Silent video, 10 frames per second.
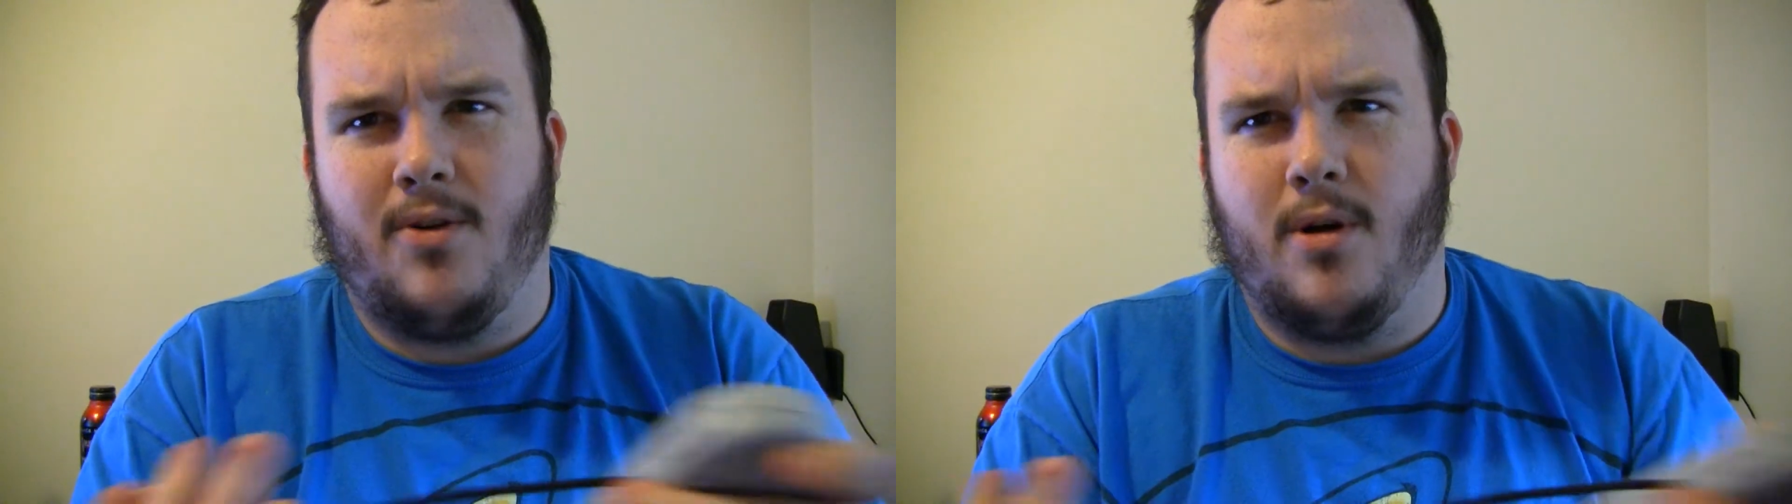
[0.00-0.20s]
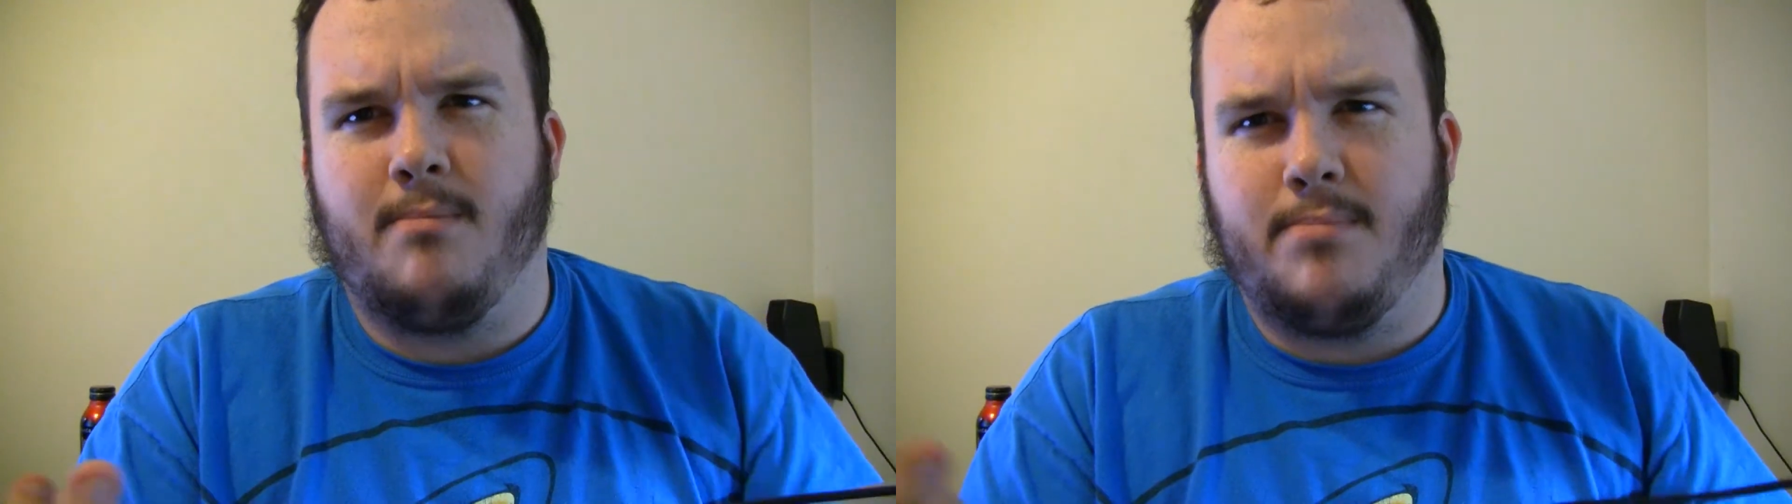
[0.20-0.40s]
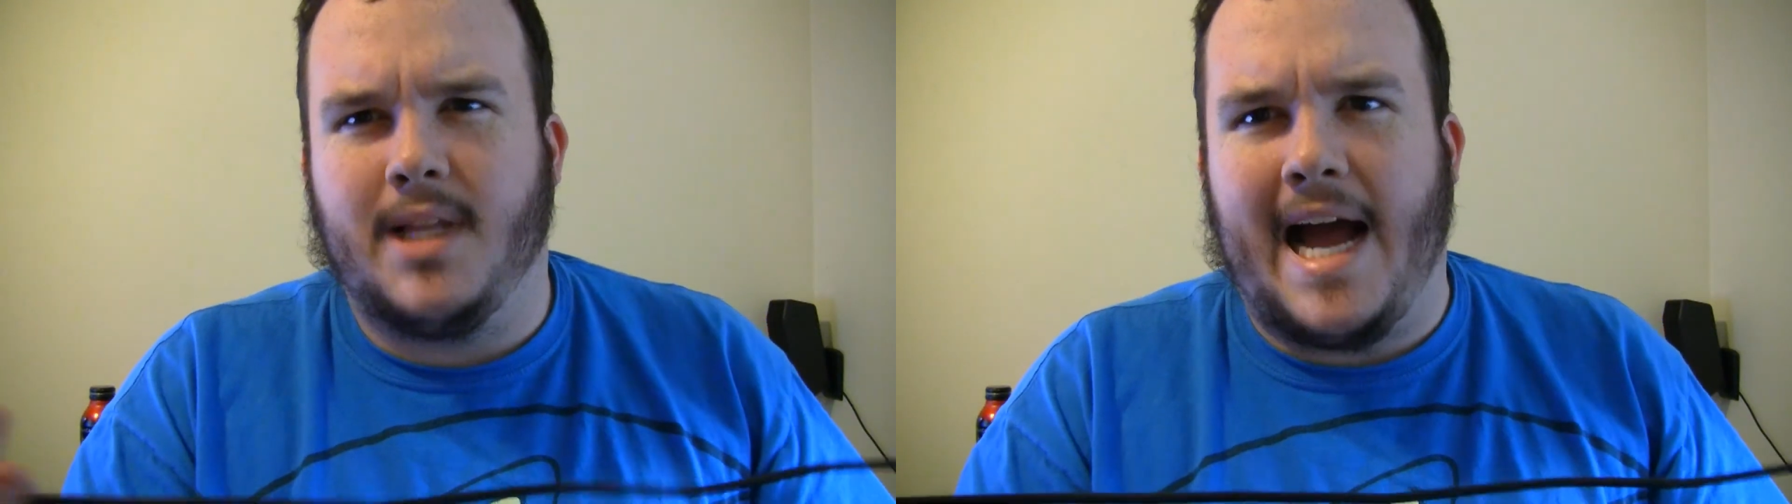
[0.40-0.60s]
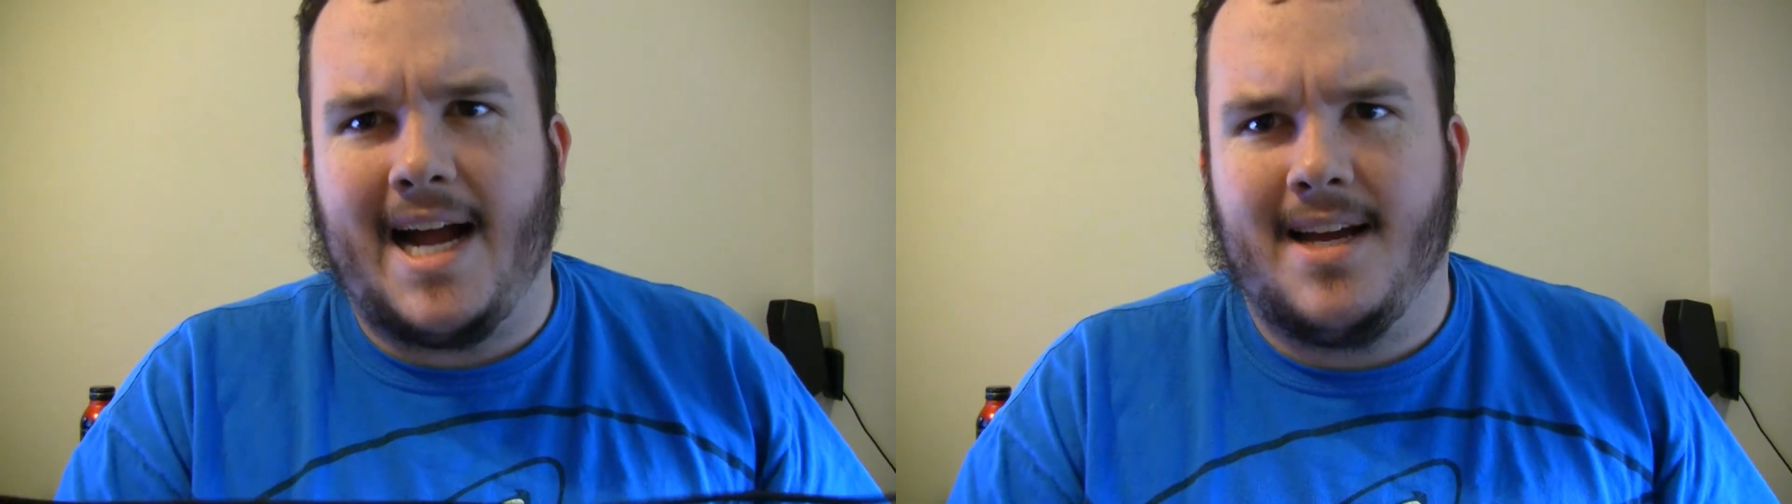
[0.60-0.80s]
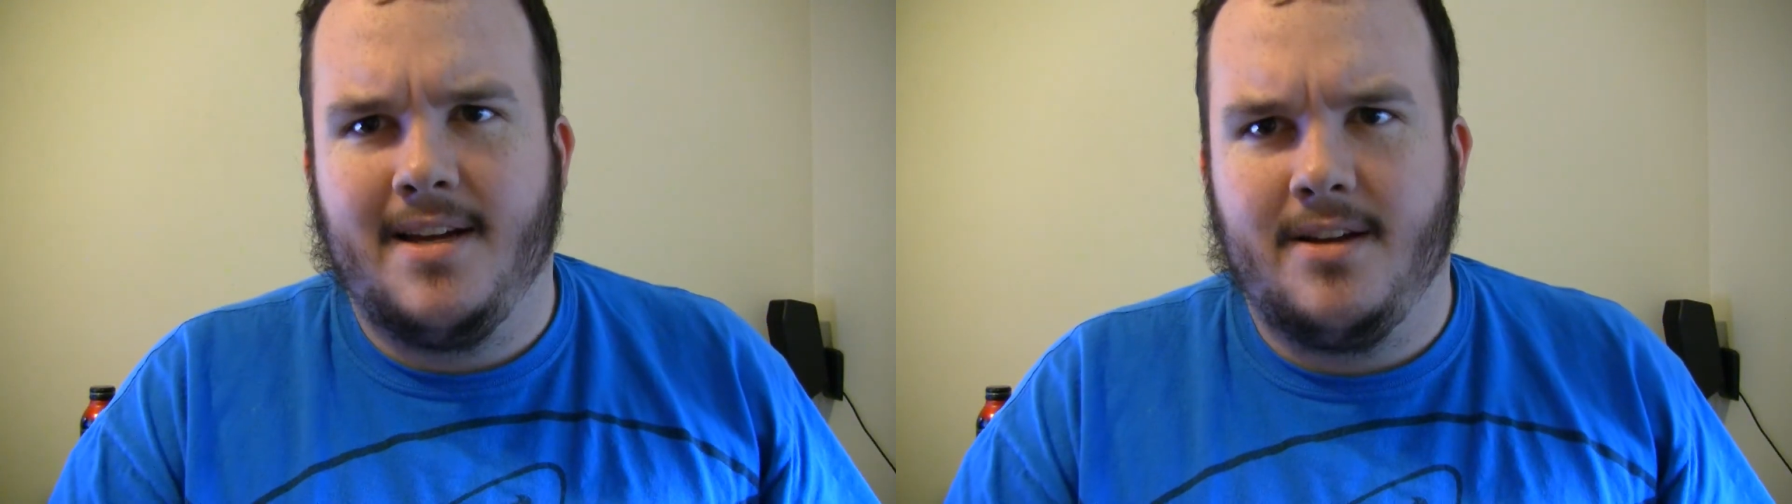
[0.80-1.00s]
or a
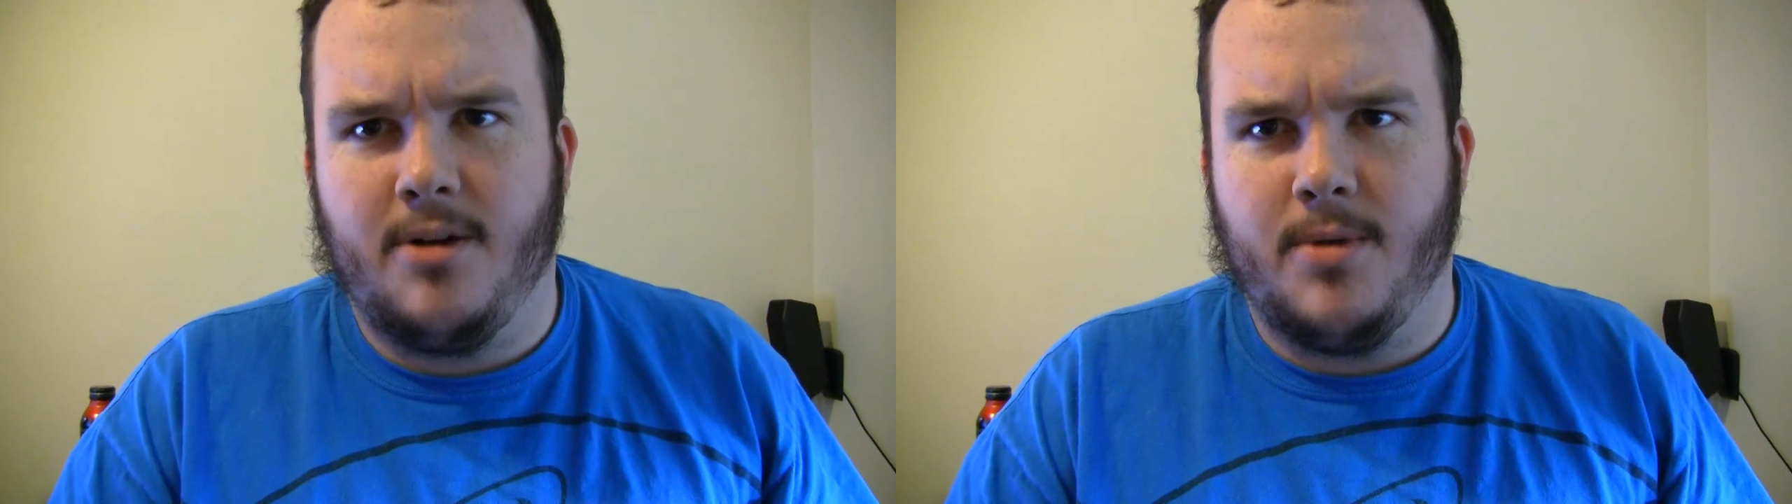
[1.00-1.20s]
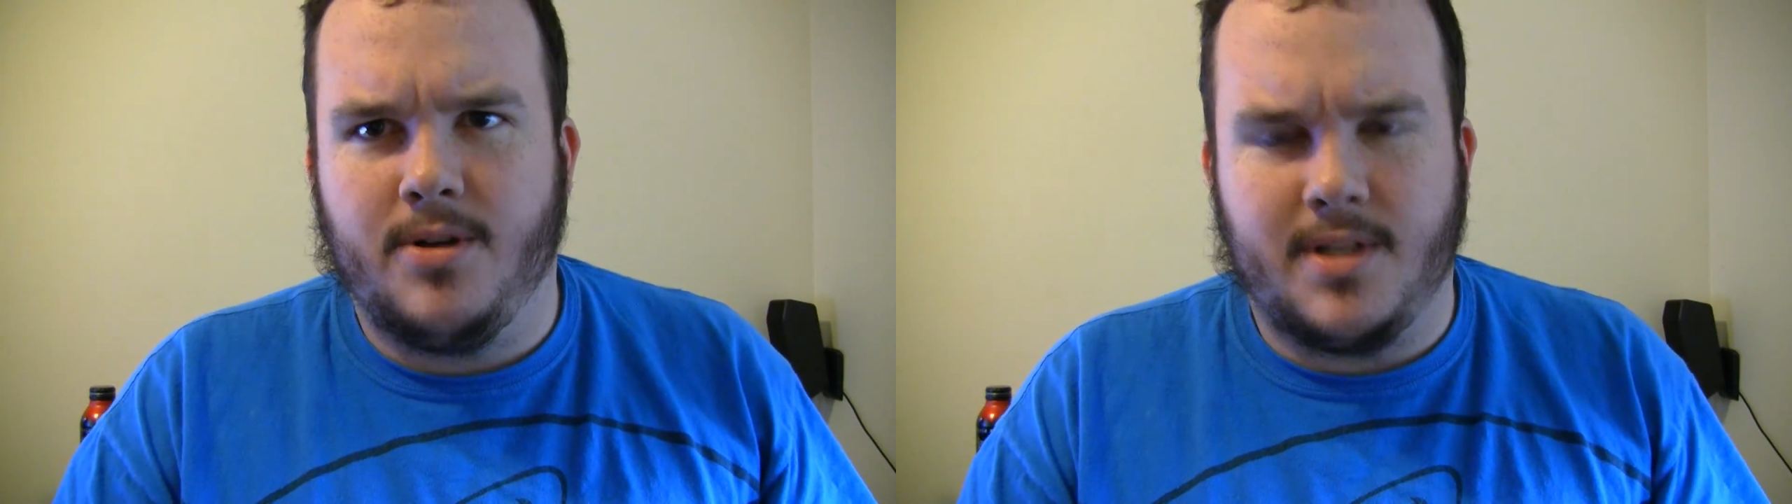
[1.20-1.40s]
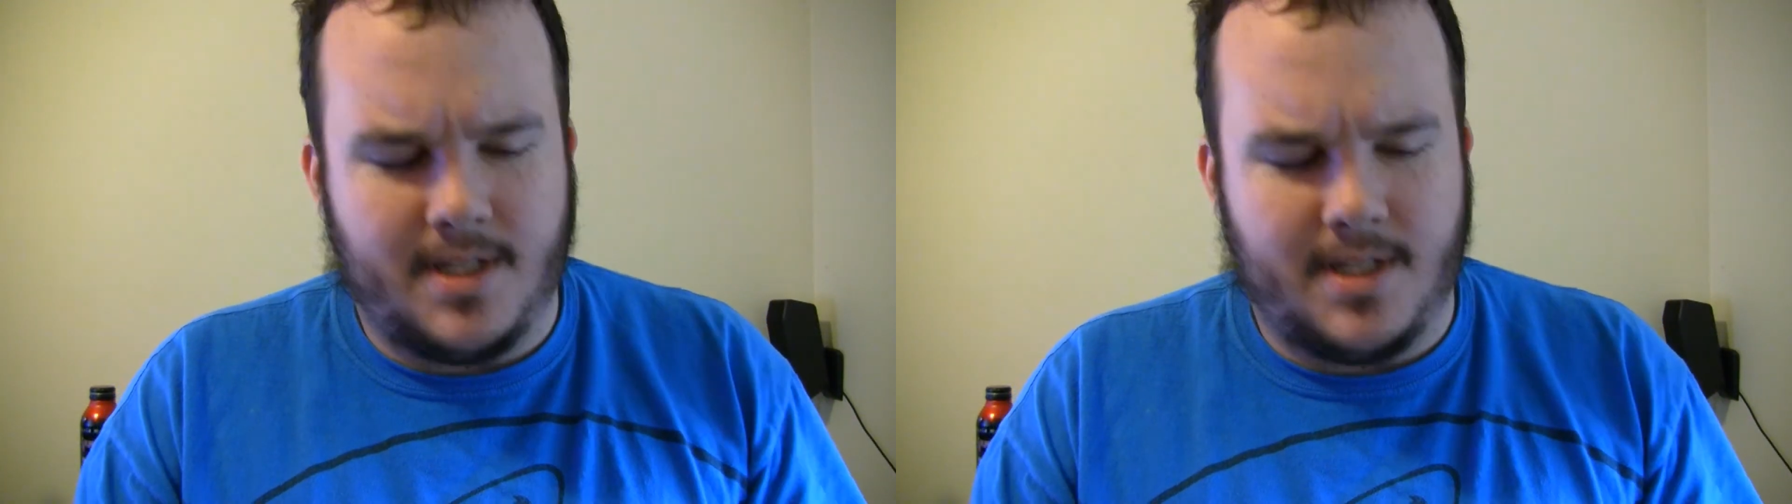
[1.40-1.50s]
black almost,